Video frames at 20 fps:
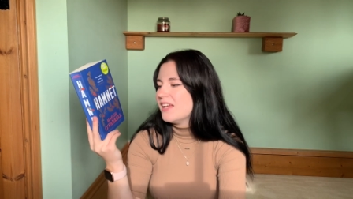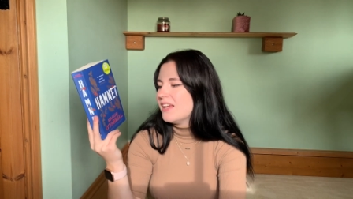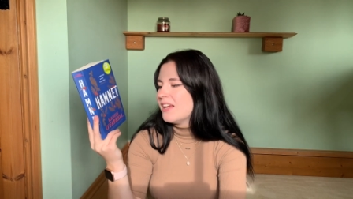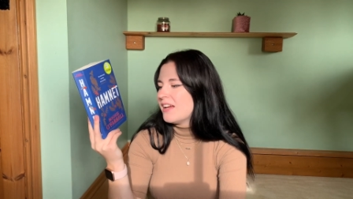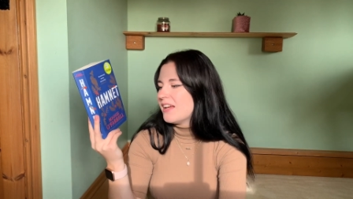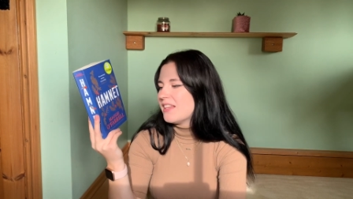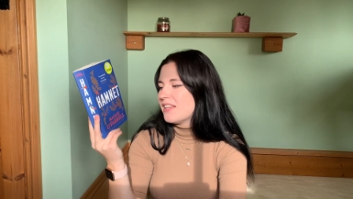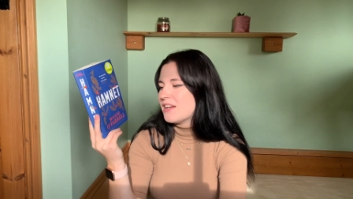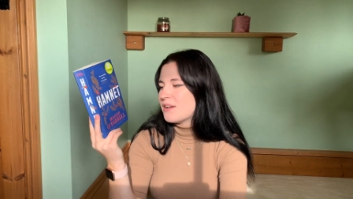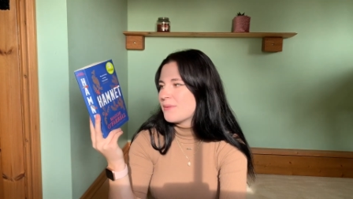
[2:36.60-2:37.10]

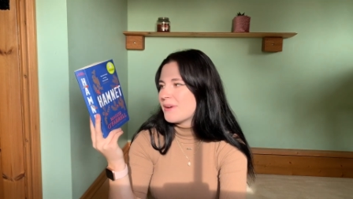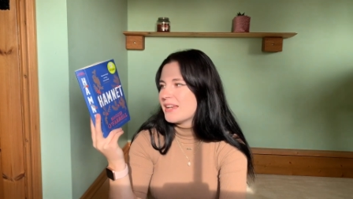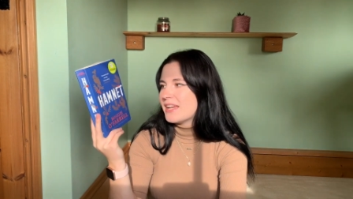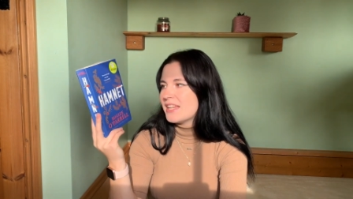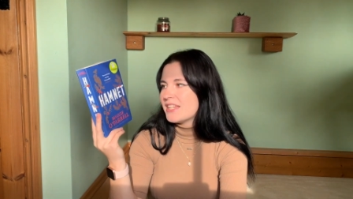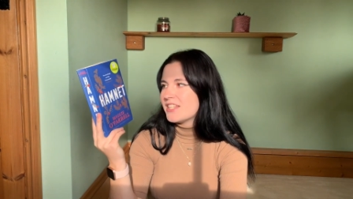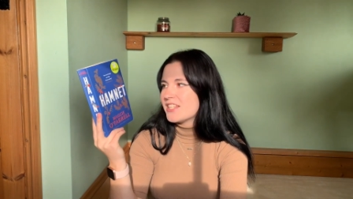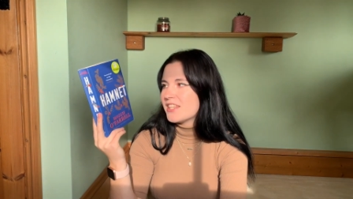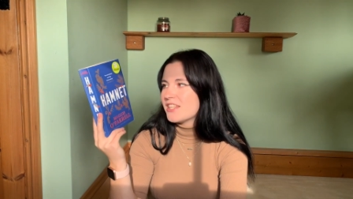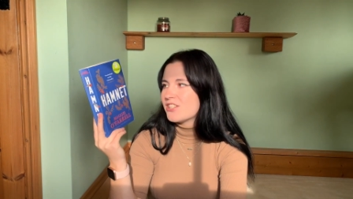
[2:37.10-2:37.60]
And then I went
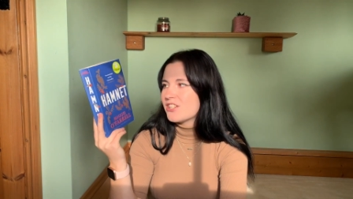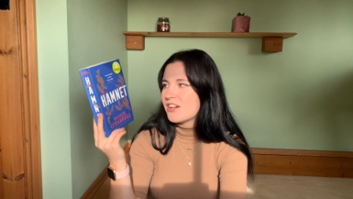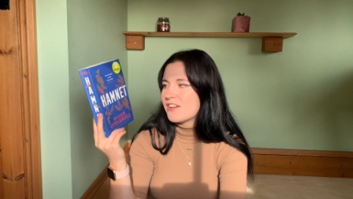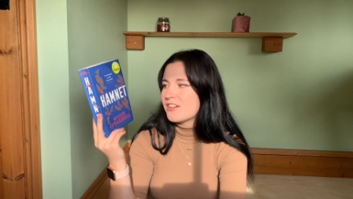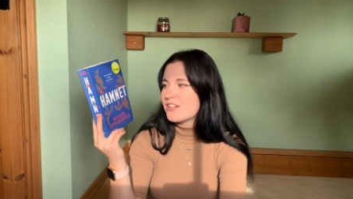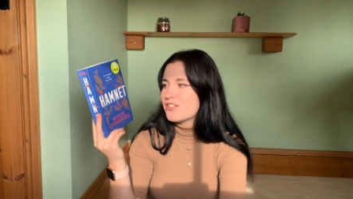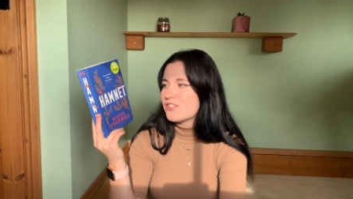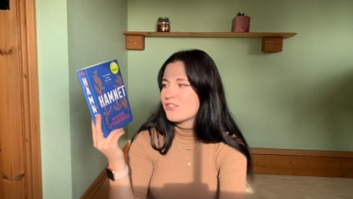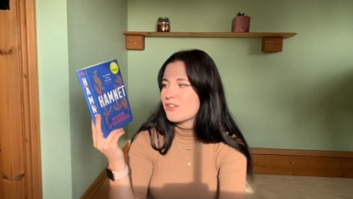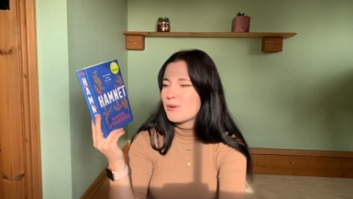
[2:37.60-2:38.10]
into the charity
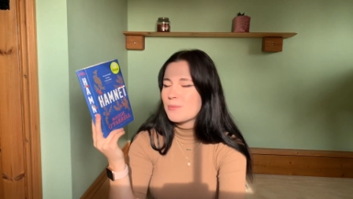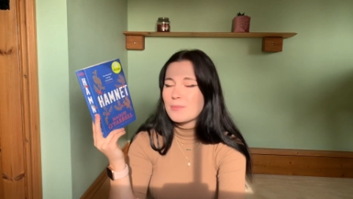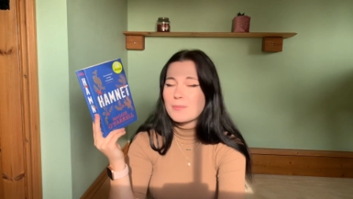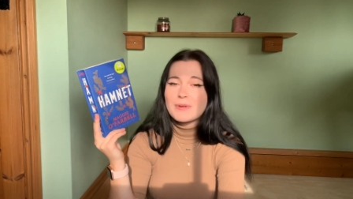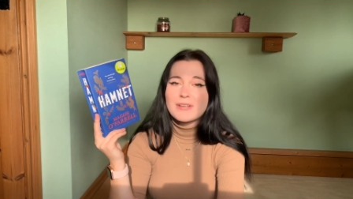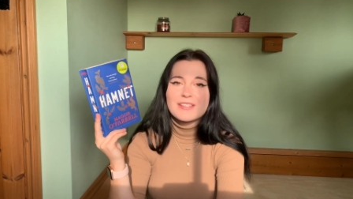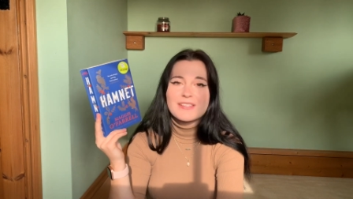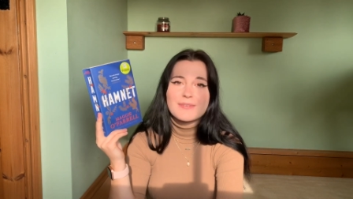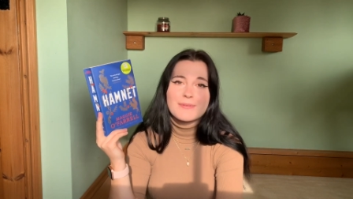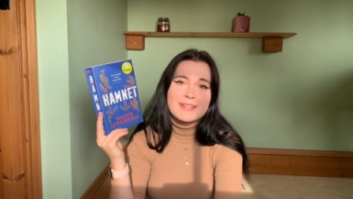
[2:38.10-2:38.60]
shop
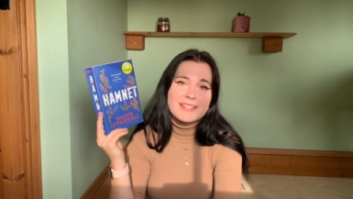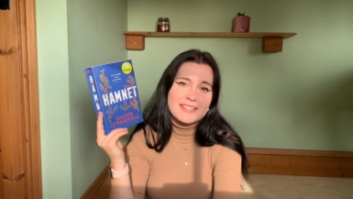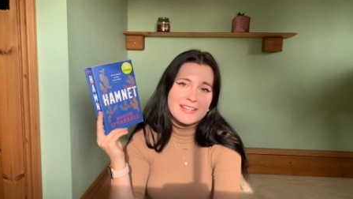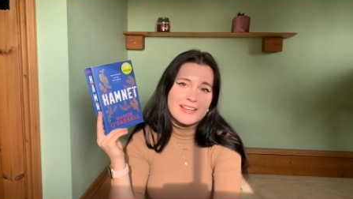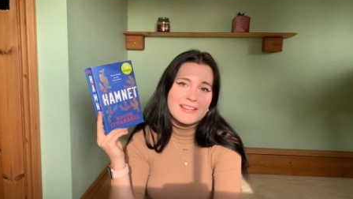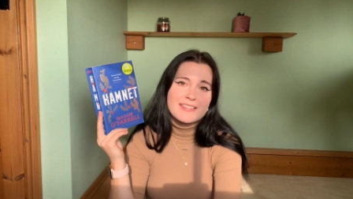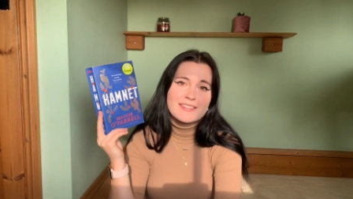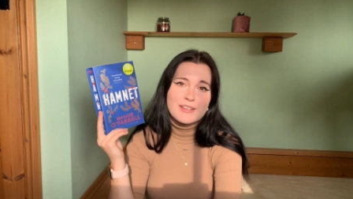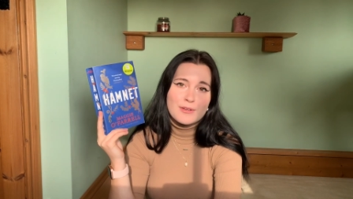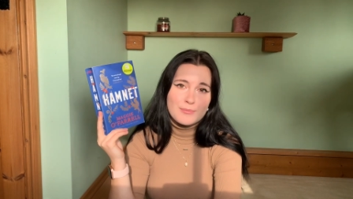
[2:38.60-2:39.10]
because I went to get a
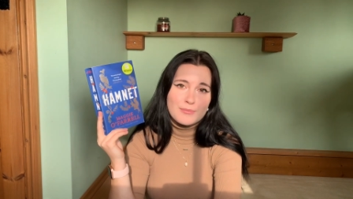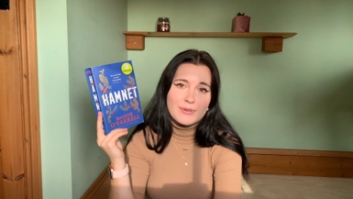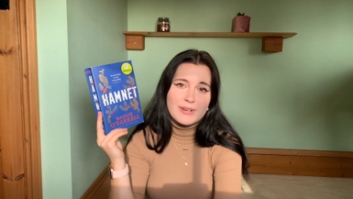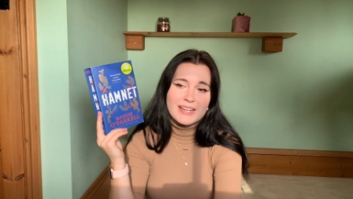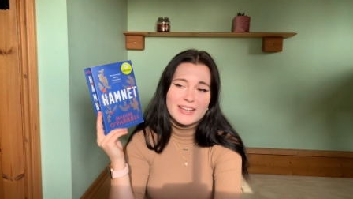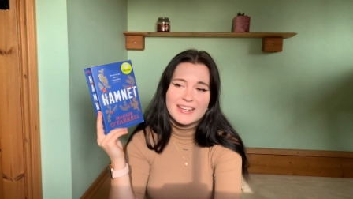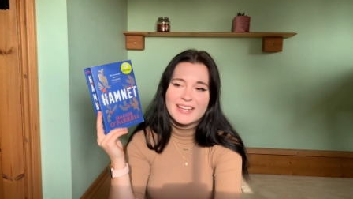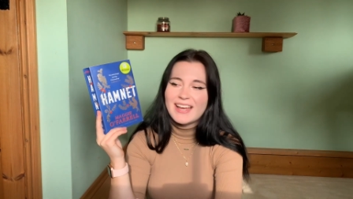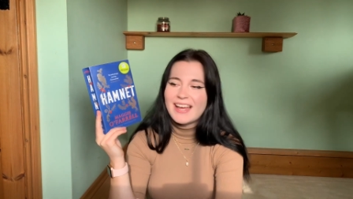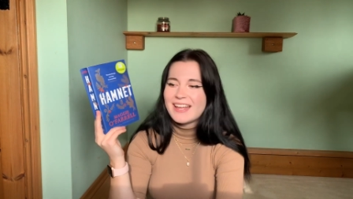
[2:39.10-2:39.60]

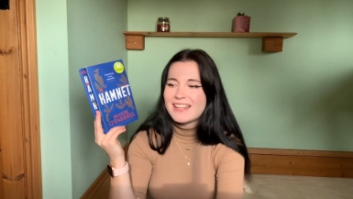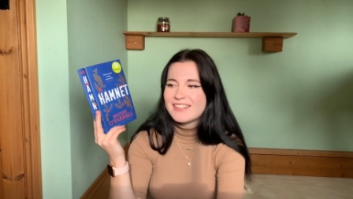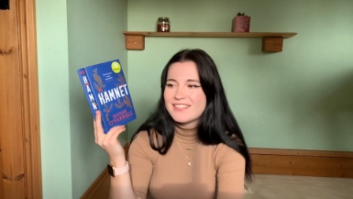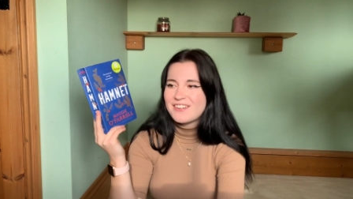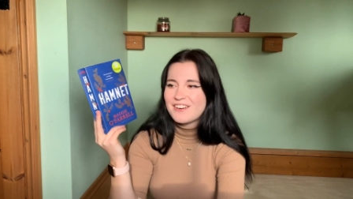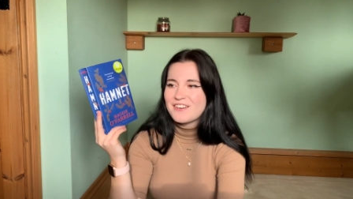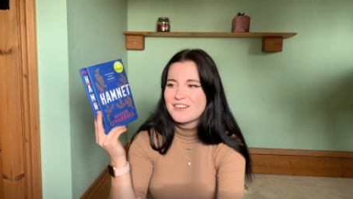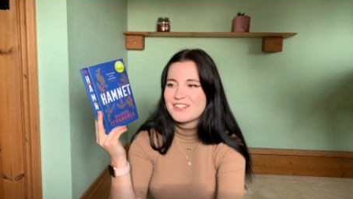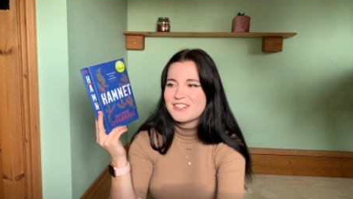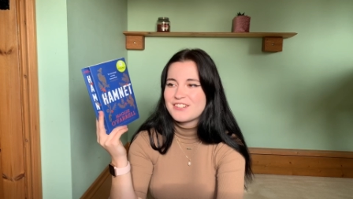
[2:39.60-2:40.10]
Subway, and the
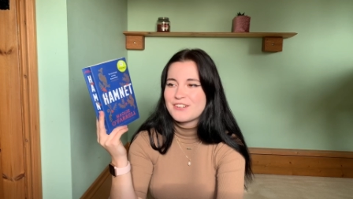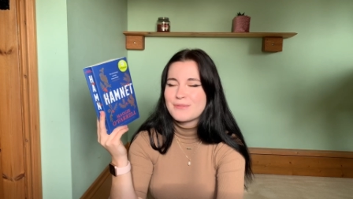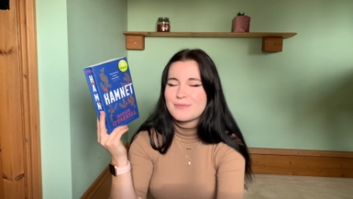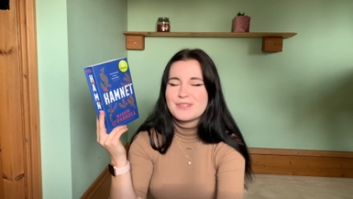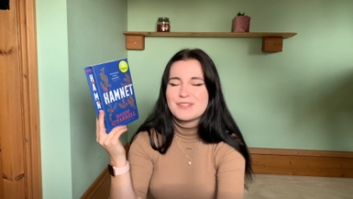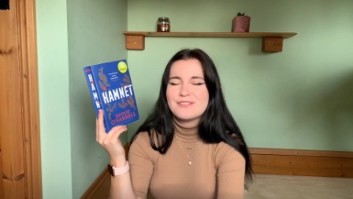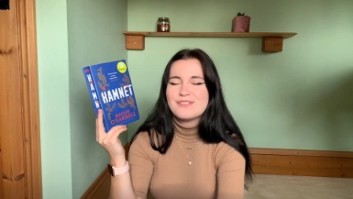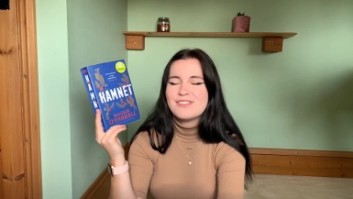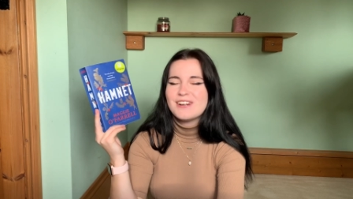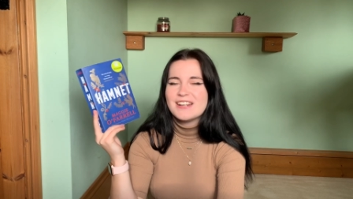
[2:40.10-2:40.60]
charity shop
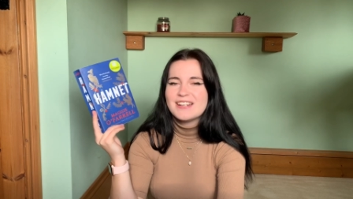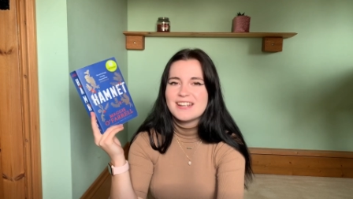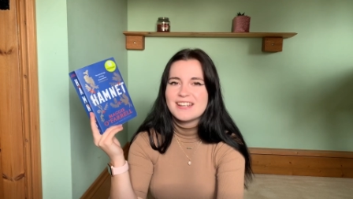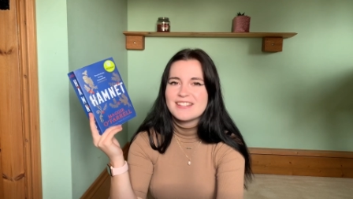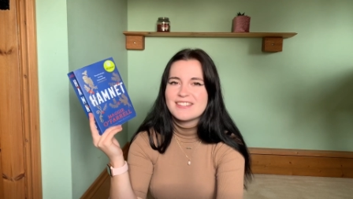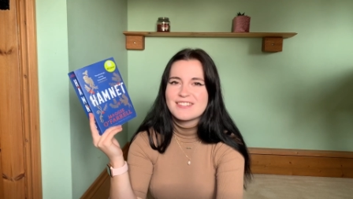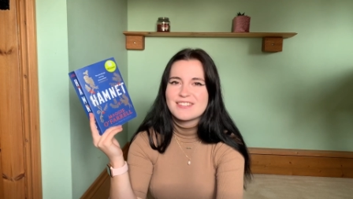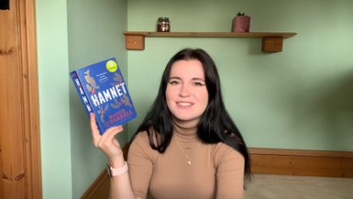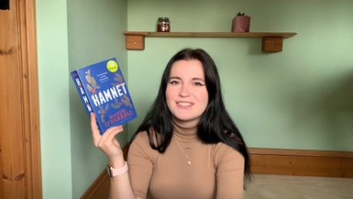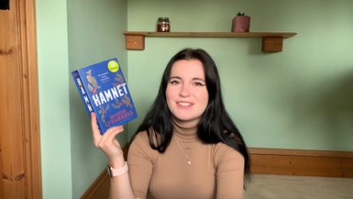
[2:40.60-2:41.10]
is right
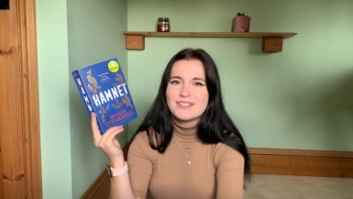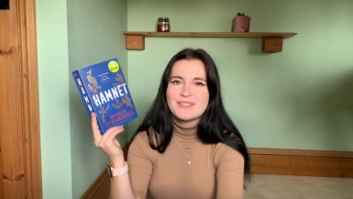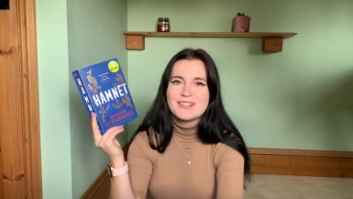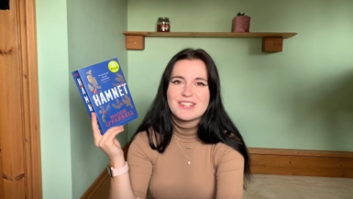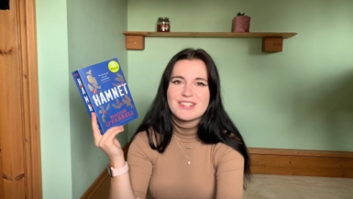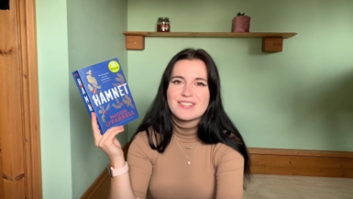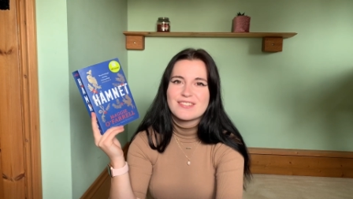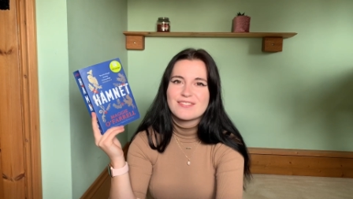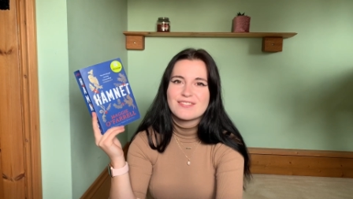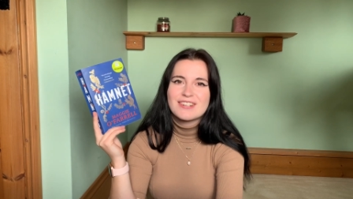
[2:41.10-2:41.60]
next door, which
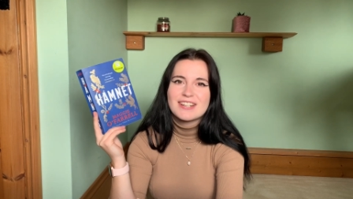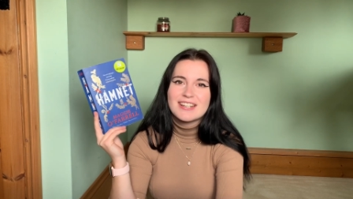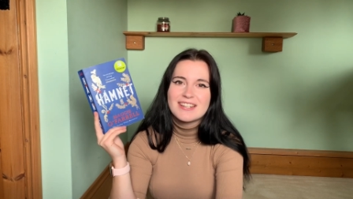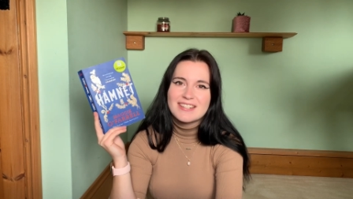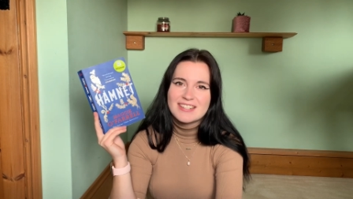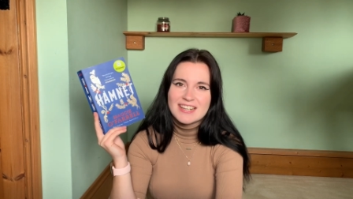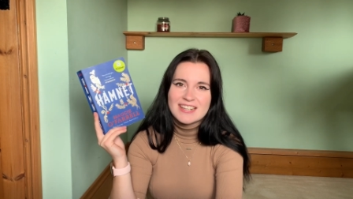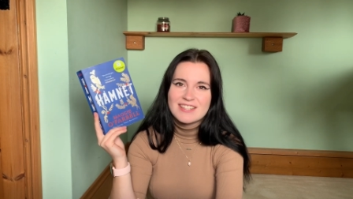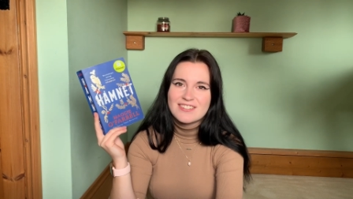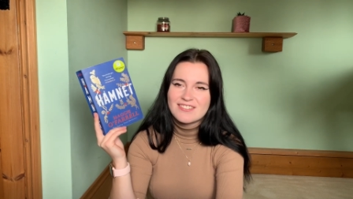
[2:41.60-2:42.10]
is really
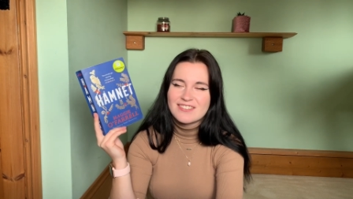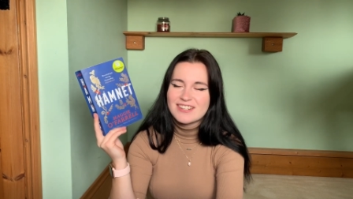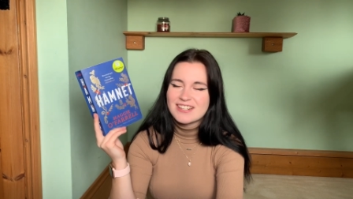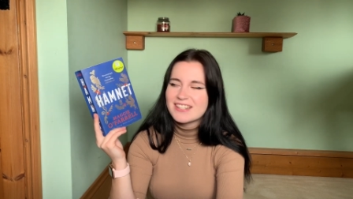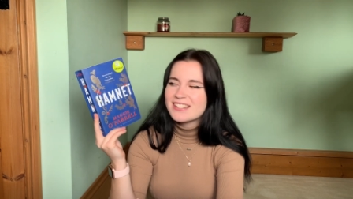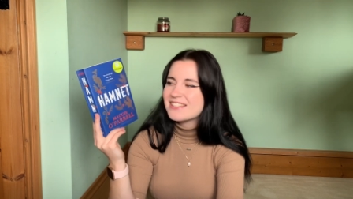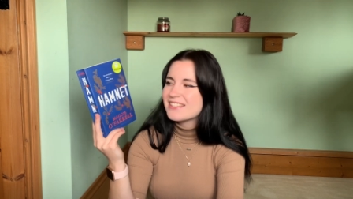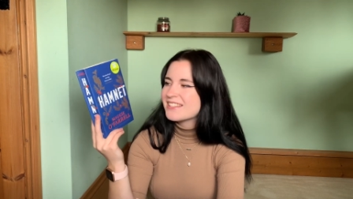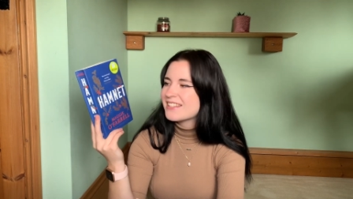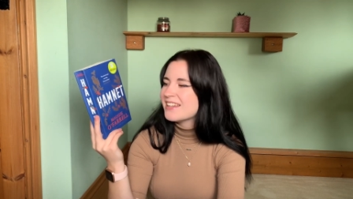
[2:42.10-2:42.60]

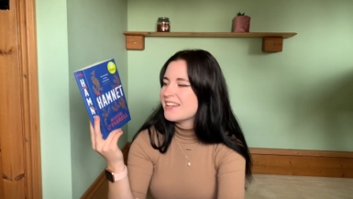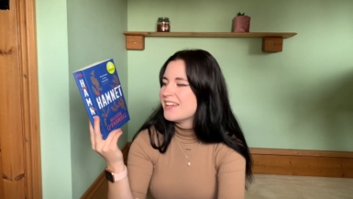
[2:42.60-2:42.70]
dangerous.